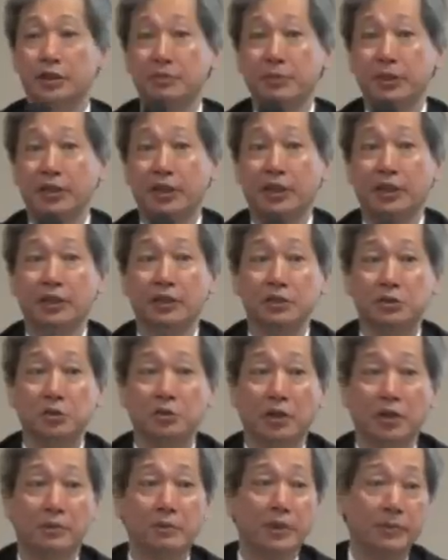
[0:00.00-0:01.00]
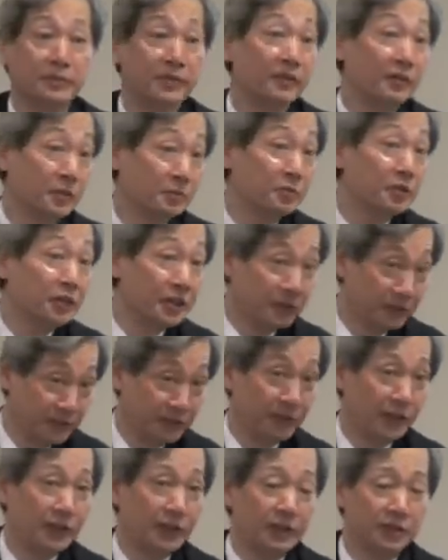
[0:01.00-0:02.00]
I, I see many hands, so I'll be very
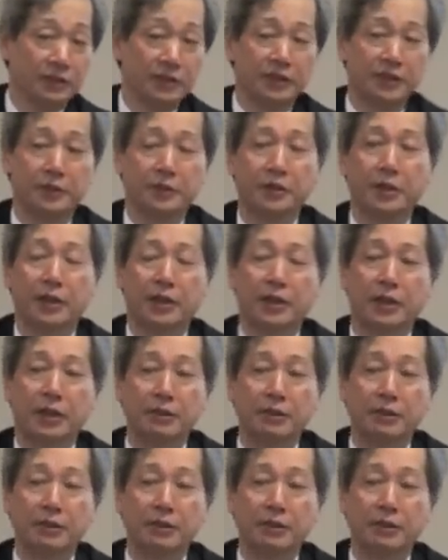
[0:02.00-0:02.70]
brief um, here.